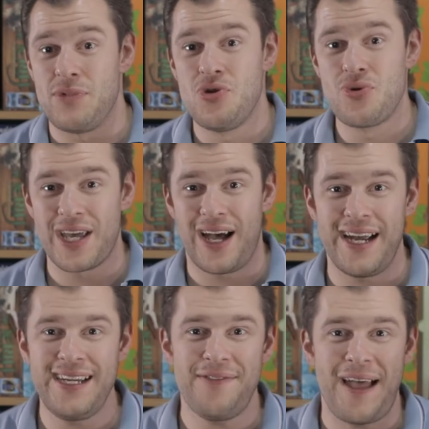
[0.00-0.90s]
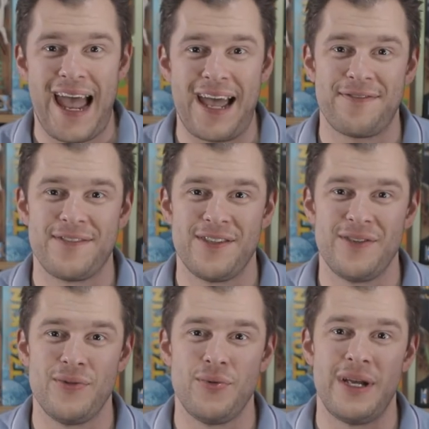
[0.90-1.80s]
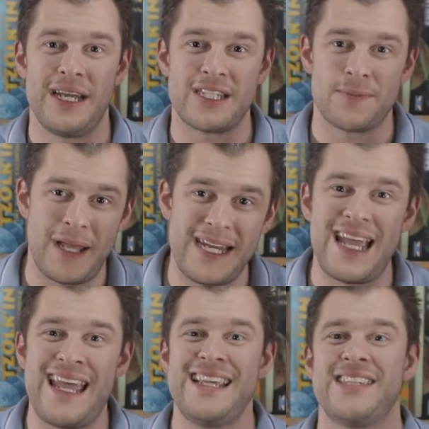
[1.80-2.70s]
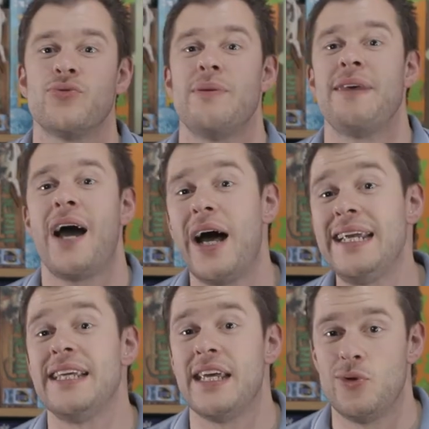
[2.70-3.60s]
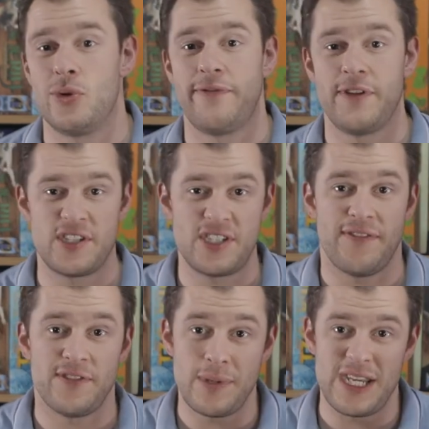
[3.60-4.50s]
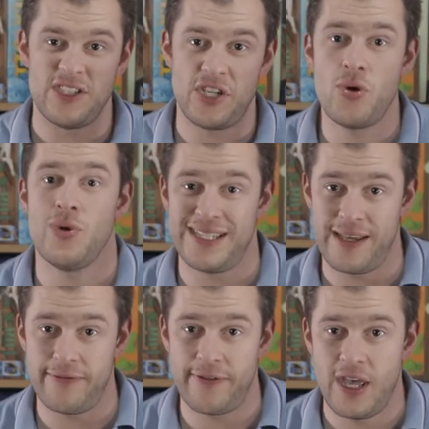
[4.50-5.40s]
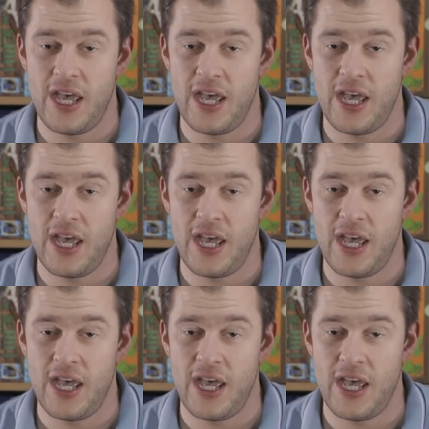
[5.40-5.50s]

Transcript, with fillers: you kind of have to explain the history behind it in order for the stuff to be intuitive.